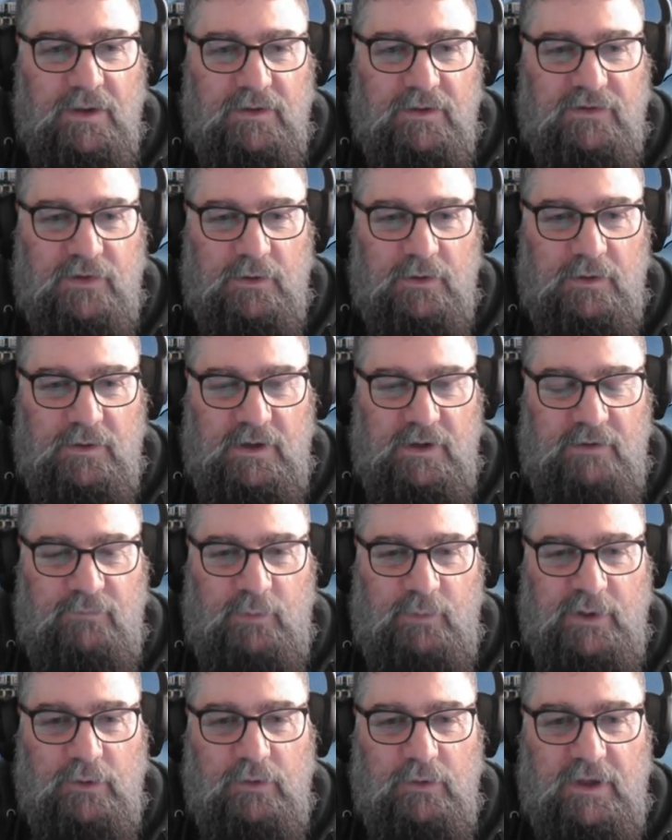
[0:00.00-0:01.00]
So
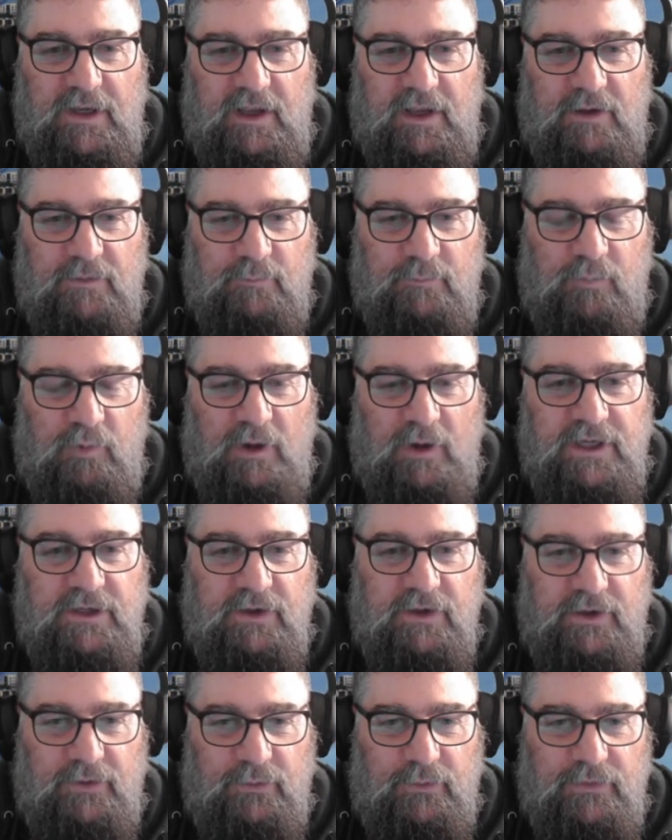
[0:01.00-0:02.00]
if we look at our brake
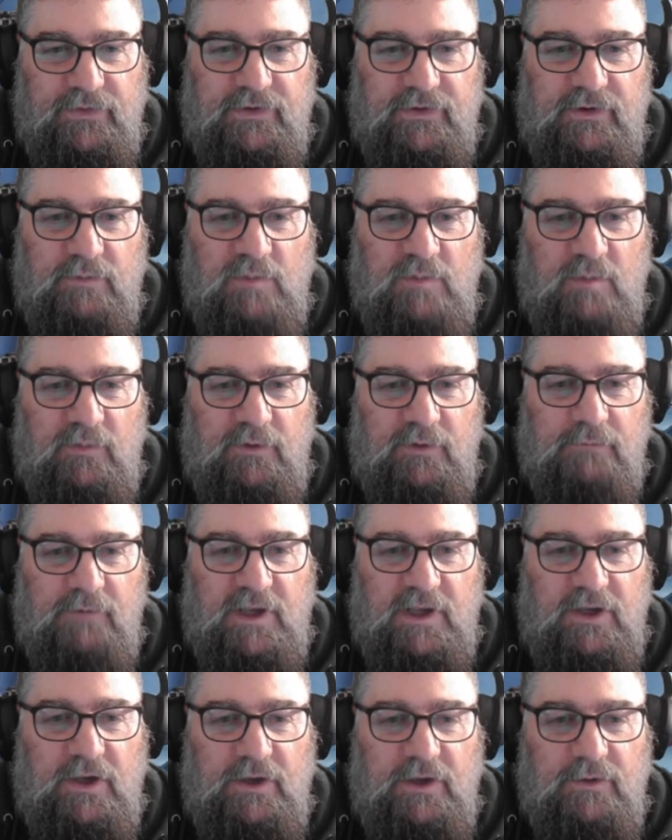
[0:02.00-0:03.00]
needles, remember the
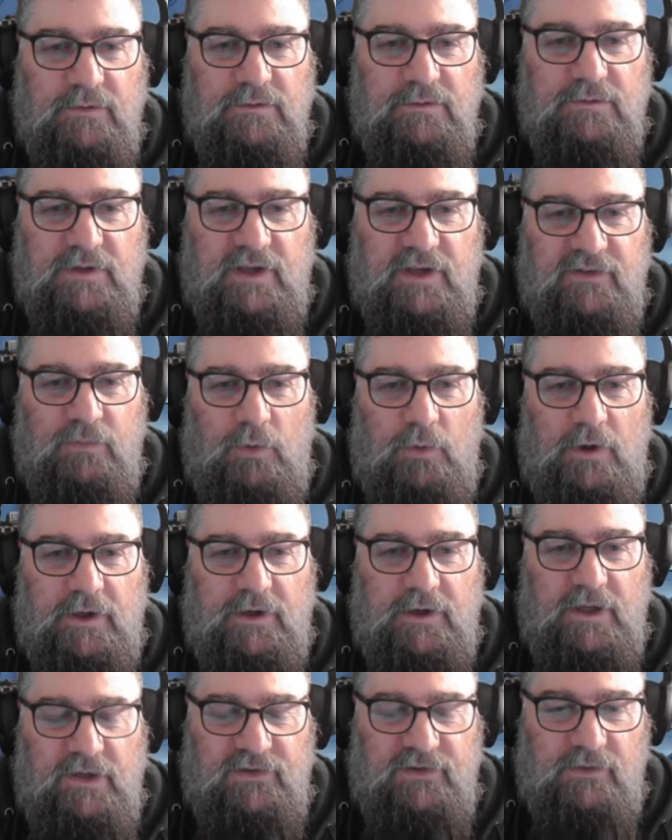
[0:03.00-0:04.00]
red needle? Guess what?
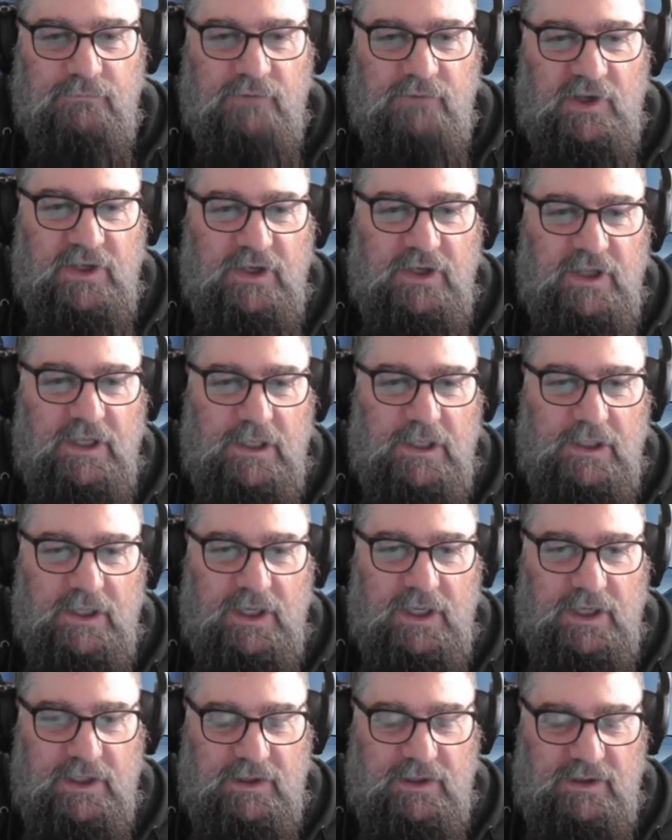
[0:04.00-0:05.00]
It's a red needle
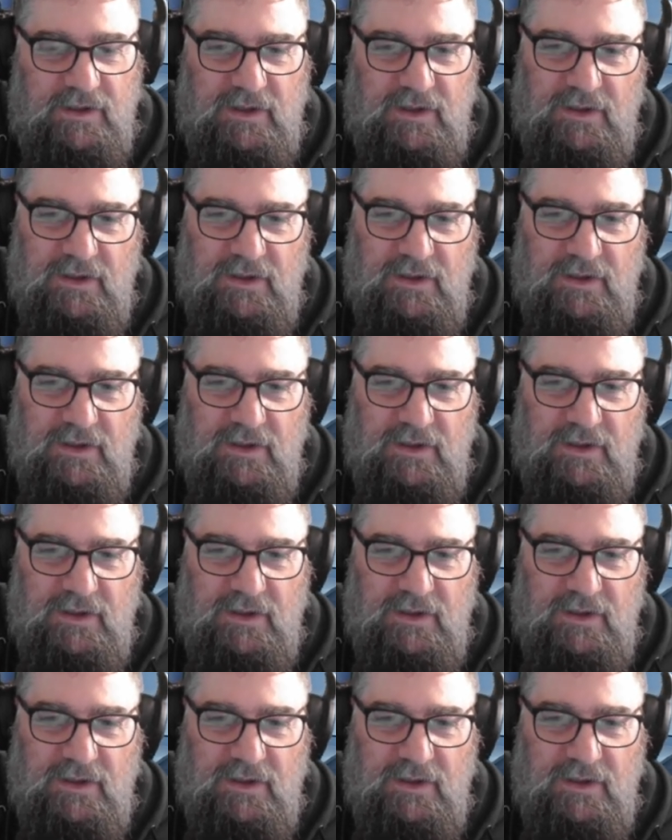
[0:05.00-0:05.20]
again.